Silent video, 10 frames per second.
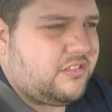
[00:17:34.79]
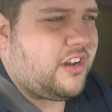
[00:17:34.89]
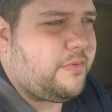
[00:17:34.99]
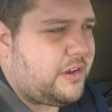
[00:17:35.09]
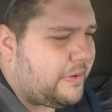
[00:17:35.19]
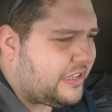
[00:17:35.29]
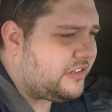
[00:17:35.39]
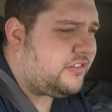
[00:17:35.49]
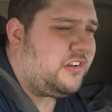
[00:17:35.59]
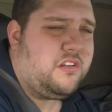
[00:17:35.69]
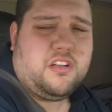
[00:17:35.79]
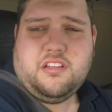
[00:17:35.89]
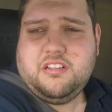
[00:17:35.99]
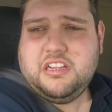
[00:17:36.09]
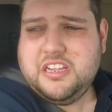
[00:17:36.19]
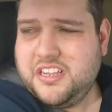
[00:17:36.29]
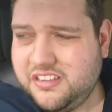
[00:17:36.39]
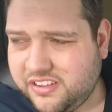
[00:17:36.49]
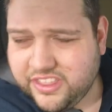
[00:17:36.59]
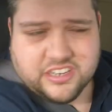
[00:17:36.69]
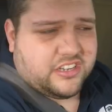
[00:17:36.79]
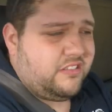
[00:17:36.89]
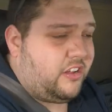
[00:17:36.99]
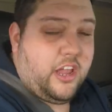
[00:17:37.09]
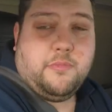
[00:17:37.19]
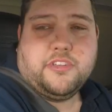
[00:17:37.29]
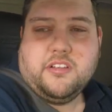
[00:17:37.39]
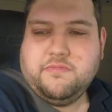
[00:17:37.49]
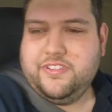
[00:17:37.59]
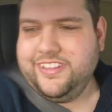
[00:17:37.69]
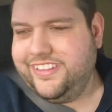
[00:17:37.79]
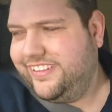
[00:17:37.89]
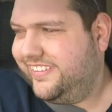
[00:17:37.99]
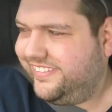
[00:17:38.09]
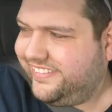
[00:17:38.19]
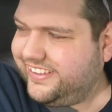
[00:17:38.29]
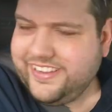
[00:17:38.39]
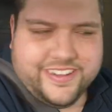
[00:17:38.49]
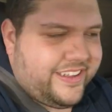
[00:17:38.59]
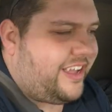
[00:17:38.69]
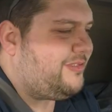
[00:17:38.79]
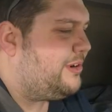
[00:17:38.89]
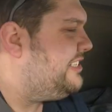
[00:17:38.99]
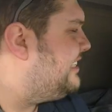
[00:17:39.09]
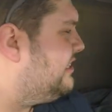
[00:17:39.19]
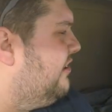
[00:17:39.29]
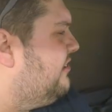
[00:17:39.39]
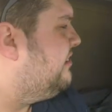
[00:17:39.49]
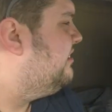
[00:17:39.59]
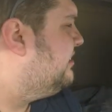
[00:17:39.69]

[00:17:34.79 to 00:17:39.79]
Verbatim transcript: Did I put it back in the side locker? I think so. I hope so. Otherwise it's gone.